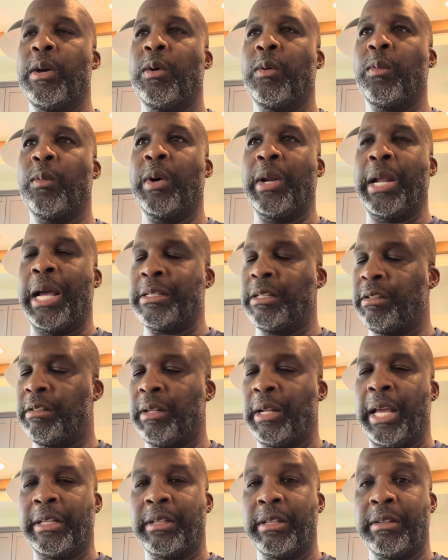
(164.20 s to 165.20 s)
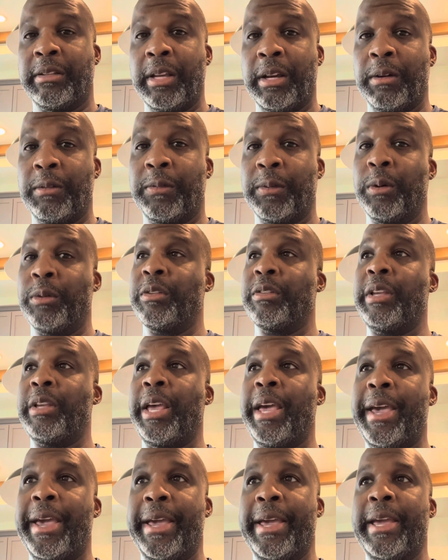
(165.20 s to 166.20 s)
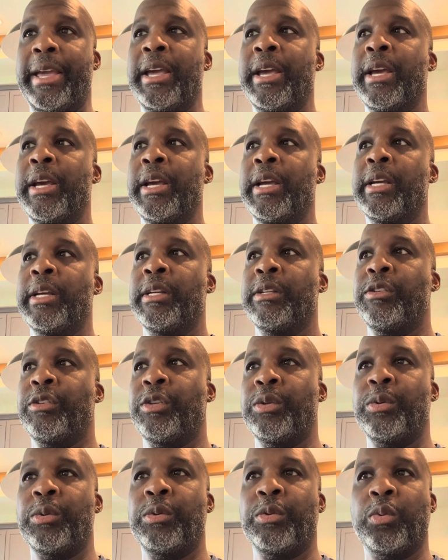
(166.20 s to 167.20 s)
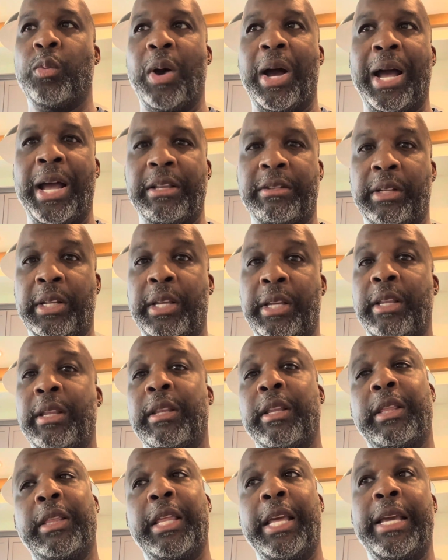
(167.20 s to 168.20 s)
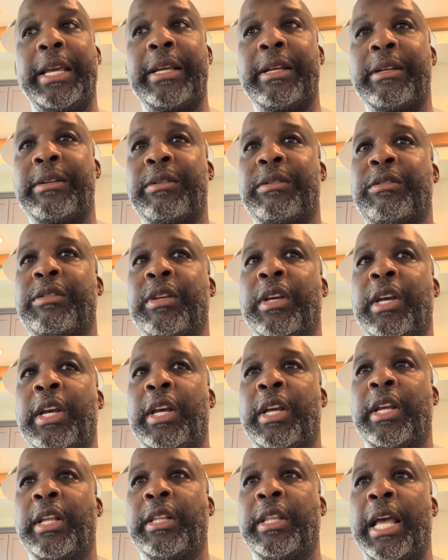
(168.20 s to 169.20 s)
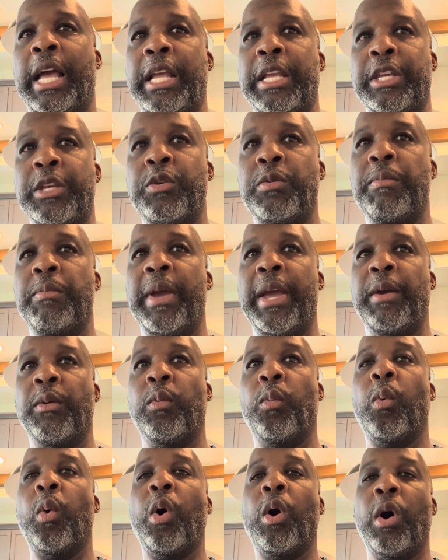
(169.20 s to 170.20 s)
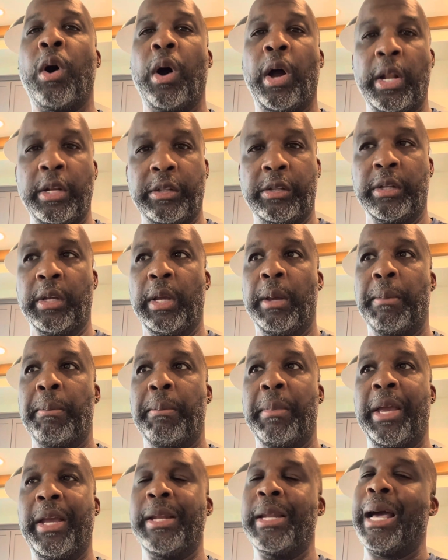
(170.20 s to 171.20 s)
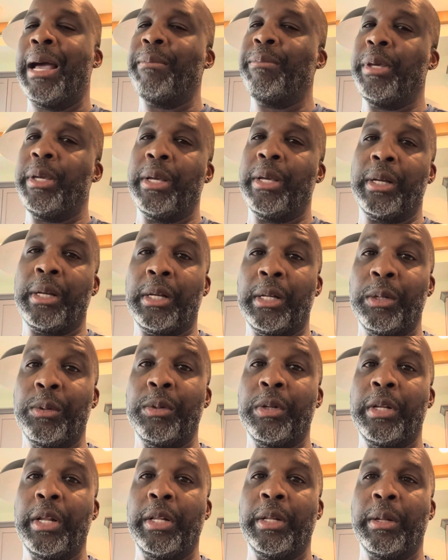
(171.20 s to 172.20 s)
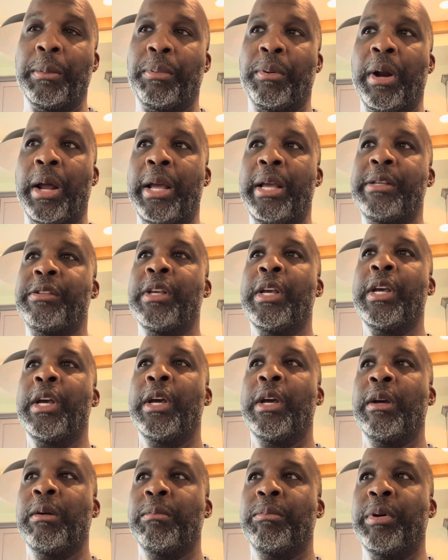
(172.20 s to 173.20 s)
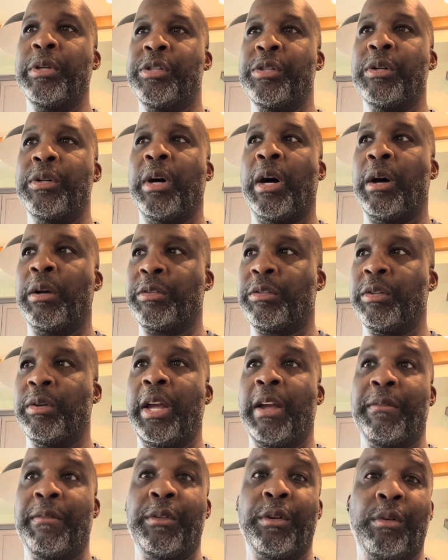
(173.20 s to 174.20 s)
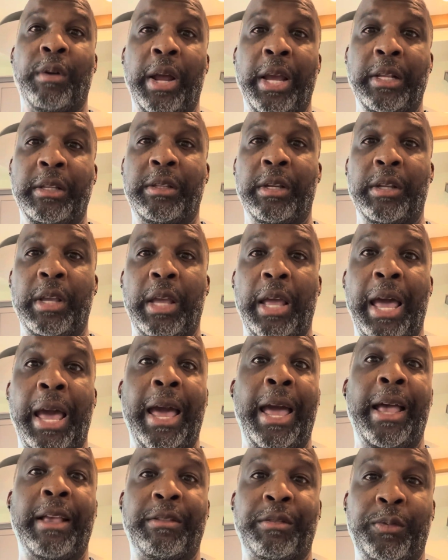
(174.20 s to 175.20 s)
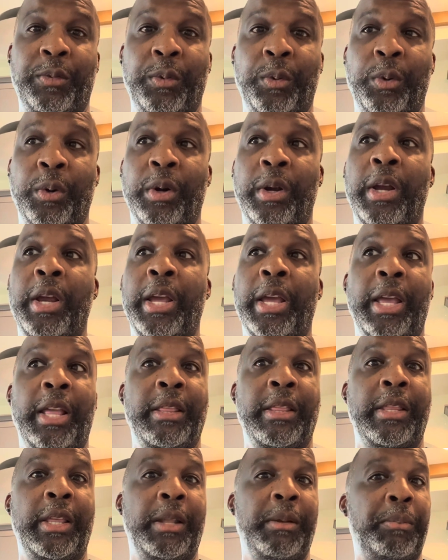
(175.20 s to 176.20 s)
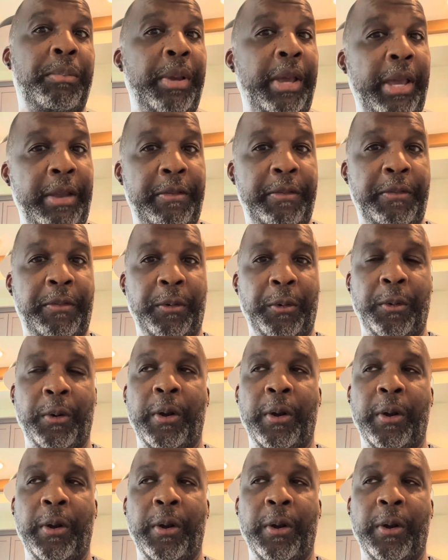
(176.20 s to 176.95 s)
what I just like to tell folks is, hey, choose wisely. The things that you may want may not be included in the price, but you also have the right to ask for and then pay for.